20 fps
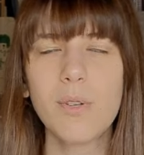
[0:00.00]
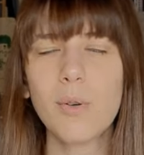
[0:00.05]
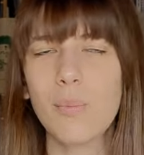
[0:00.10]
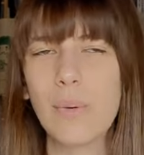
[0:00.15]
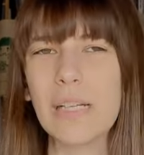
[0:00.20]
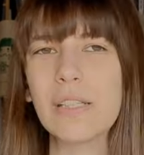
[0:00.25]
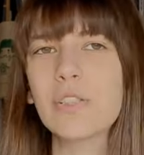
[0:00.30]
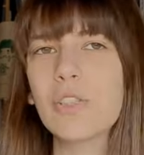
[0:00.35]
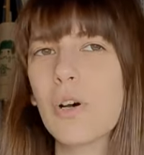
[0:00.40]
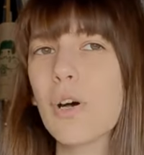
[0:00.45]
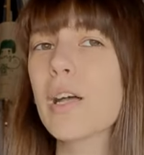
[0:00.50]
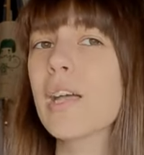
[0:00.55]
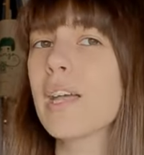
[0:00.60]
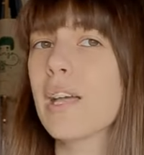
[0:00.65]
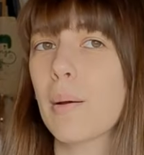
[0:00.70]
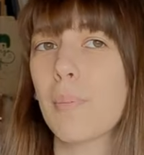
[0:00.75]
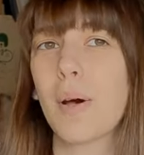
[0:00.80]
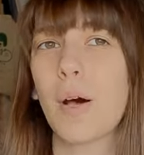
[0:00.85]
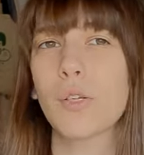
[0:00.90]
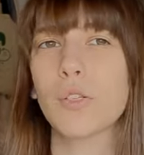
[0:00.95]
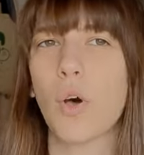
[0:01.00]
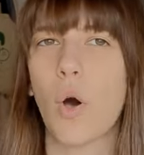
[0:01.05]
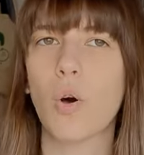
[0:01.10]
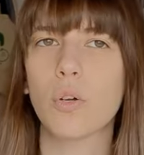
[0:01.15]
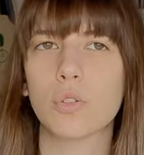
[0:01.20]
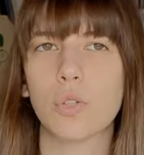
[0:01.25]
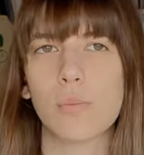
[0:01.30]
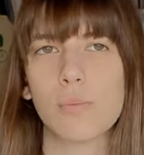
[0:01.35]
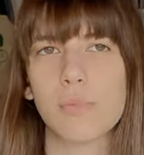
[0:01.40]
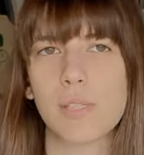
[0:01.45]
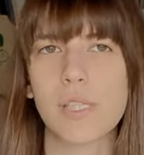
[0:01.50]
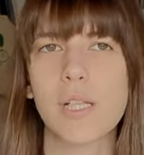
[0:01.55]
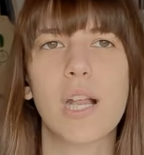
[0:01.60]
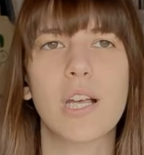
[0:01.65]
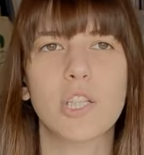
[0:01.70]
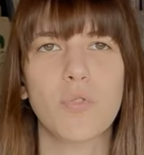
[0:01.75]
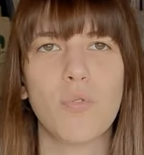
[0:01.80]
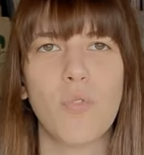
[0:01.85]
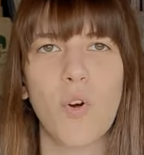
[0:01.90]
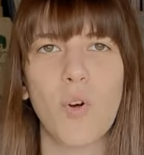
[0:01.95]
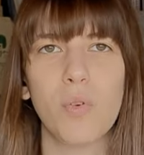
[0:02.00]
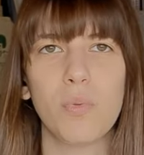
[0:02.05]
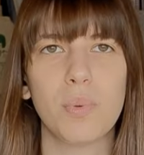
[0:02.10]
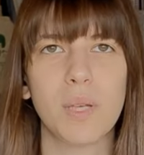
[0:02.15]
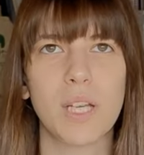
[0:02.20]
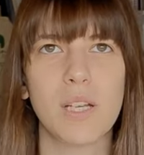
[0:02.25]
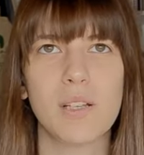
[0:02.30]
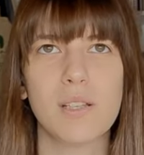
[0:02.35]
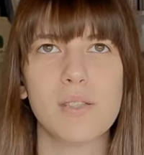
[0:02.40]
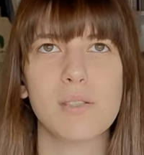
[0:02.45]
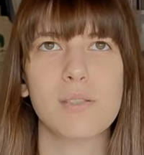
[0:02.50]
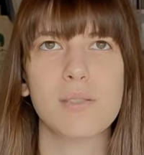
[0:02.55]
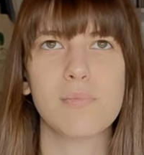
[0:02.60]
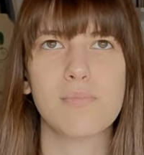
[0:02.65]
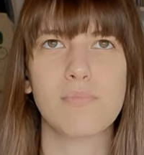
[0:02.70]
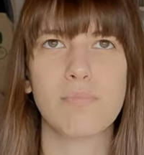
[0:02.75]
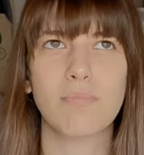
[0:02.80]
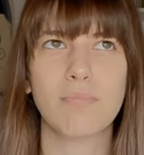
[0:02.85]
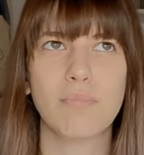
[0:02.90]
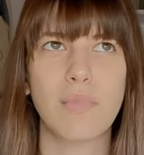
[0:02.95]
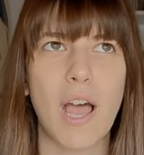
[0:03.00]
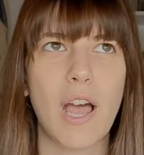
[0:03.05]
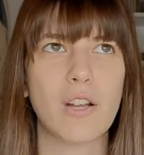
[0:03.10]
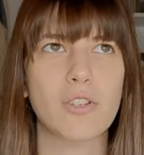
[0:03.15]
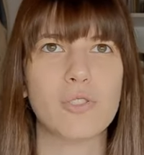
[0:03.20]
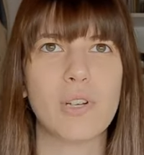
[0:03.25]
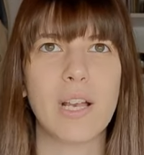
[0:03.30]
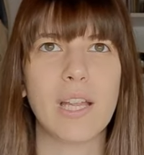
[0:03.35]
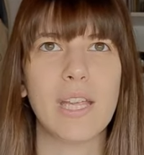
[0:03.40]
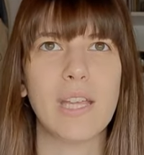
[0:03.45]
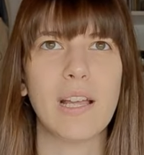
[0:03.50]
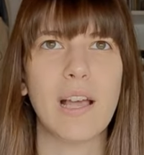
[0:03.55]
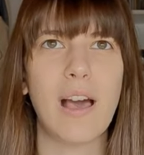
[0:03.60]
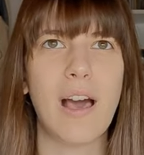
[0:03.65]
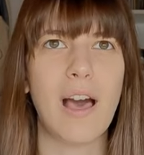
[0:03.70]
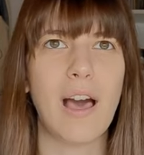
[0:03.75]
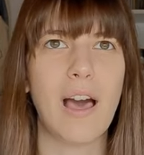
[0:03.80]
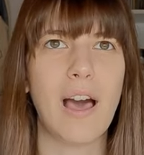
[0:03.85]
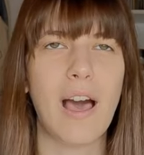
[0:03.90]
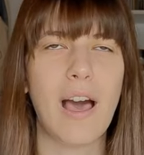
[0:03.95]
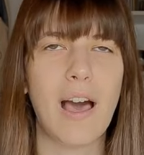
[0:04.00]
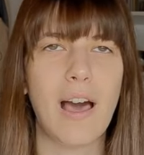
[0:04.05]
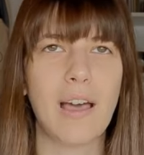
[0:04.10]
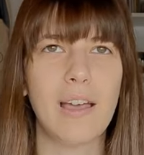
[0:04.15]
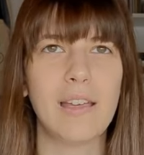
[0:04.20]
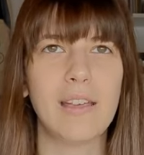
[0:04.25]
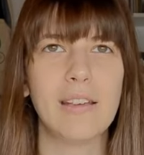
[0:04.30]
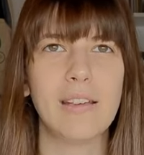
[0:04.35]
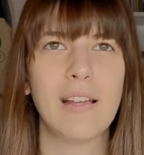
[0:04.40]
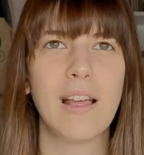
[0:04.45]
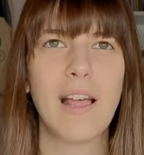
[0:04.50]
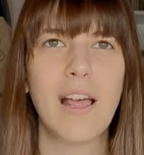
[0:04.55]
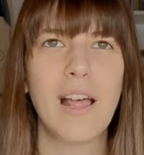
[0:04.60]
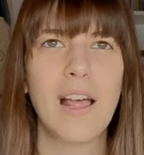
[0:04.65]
when talking about autumn / fall, because actually I